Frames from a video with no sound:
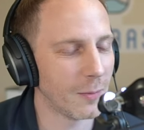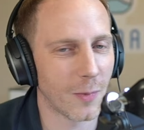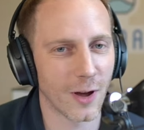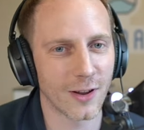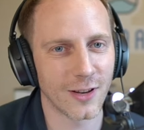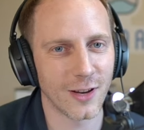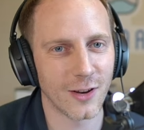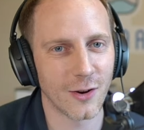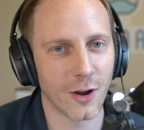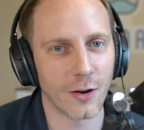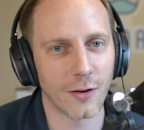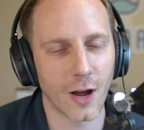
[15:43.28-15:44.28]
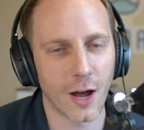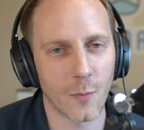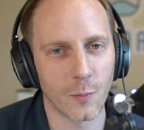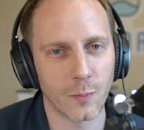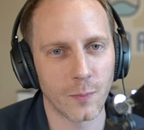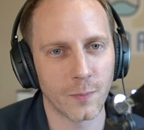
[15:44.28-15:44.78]
but, you know,
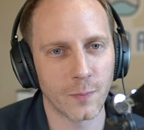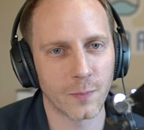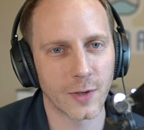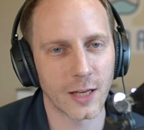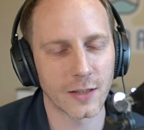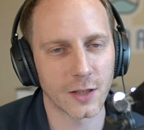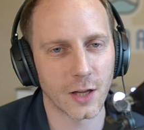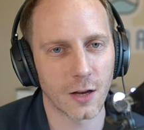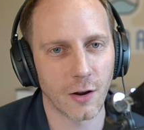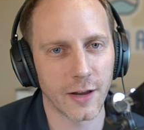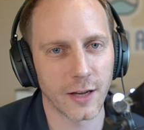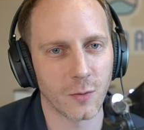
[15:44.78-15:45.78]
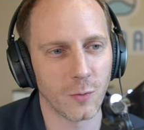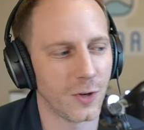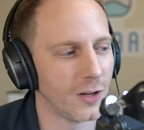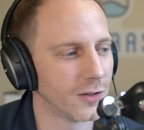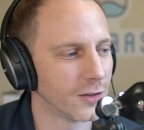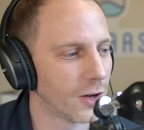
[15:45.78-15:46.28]
um, kids that like
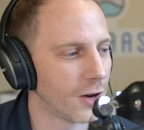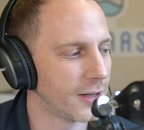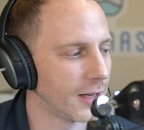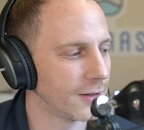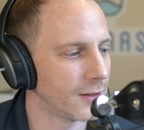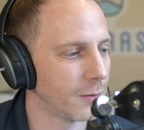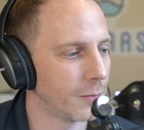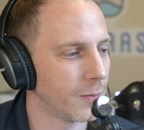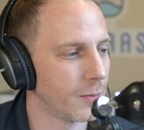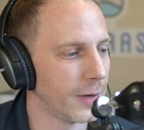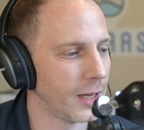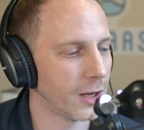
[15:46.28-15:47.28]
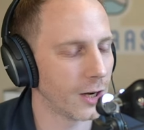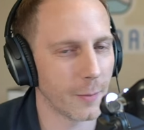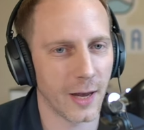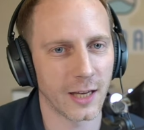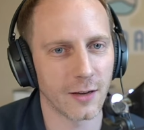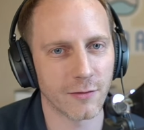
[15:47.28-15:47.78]
computers don't tend to be good at
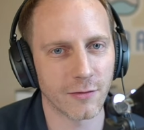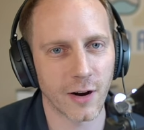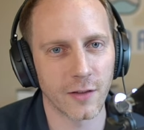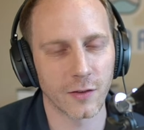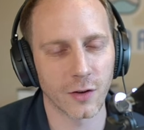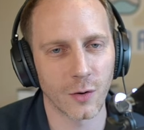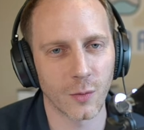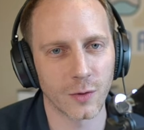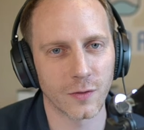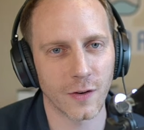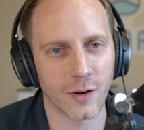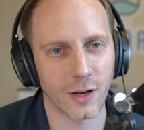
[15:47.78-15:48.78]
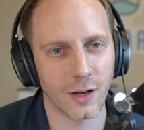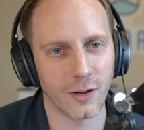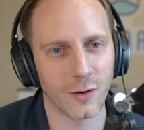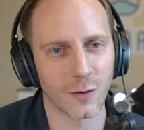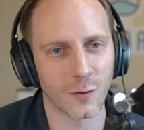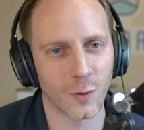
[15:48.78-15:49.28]
making friends. So it was very
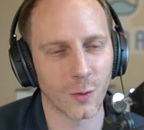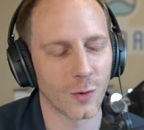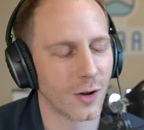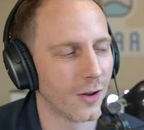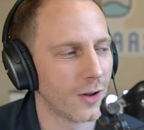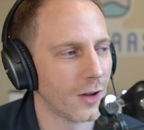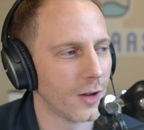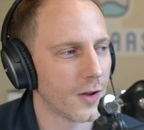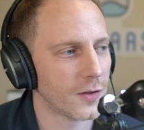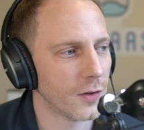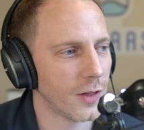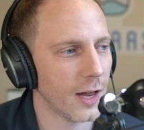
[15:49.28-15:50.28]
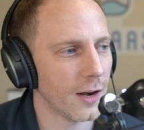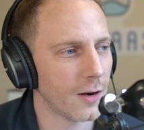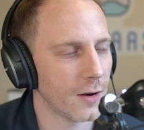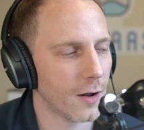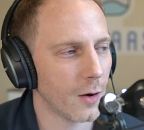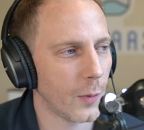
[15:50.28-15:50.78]
useful. So
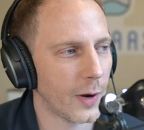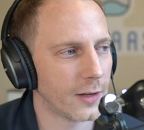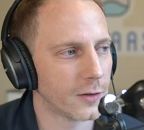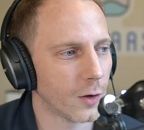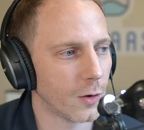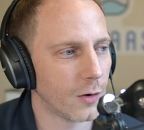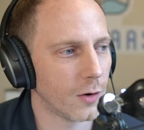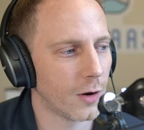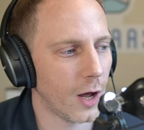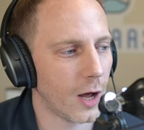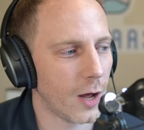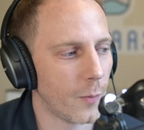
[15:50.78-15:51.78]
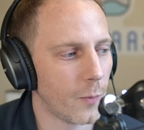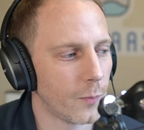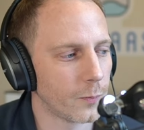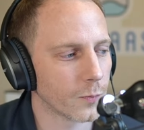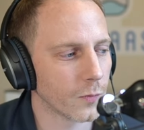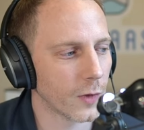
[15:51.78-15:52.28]
then I went on,
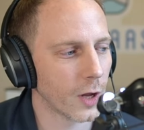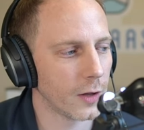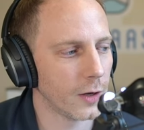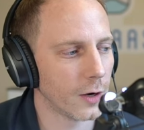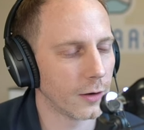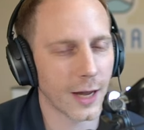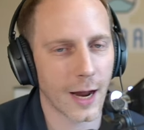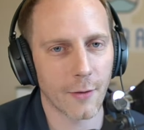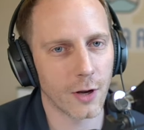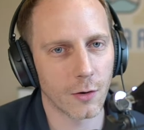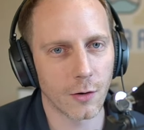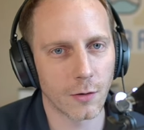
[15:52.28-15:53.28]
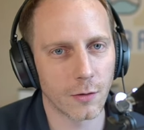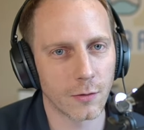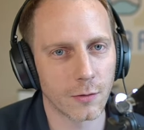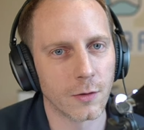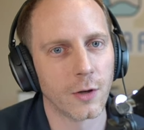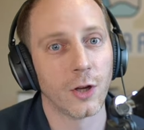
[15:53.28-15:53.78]
um, you know, carrying
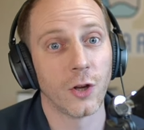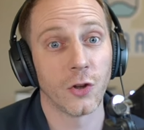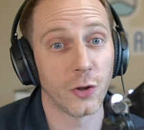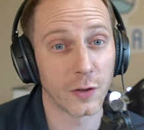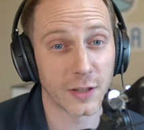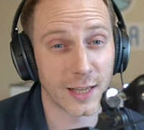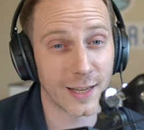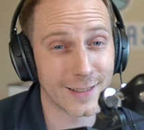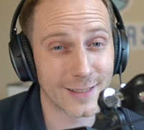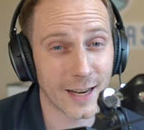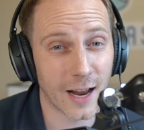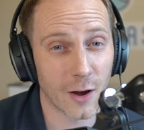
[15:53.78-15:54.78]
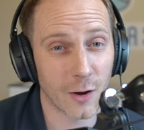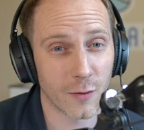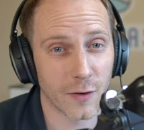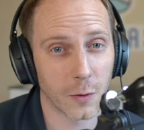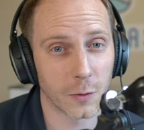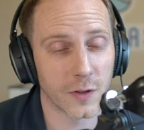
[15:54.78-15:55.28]
on using the internet
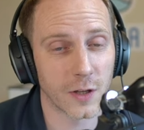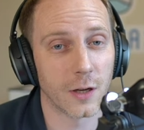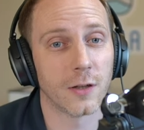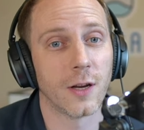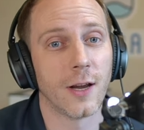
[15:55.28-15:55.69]
unfiltered.